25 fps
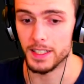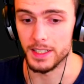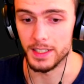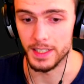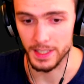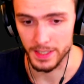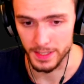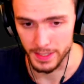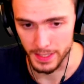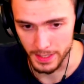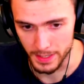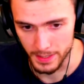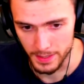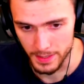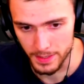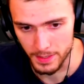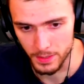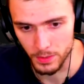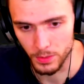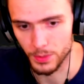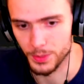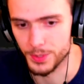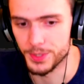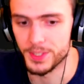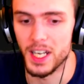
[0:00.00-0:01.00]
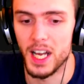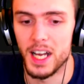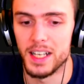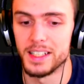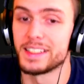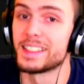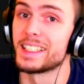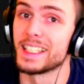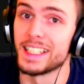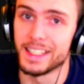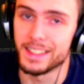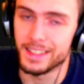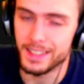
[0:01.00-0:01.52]
distance, or start
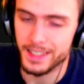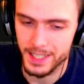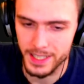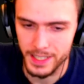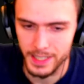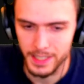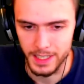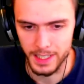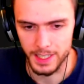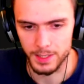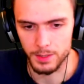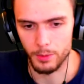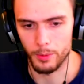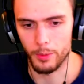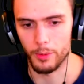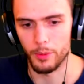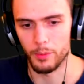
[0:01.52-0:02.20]
dist is what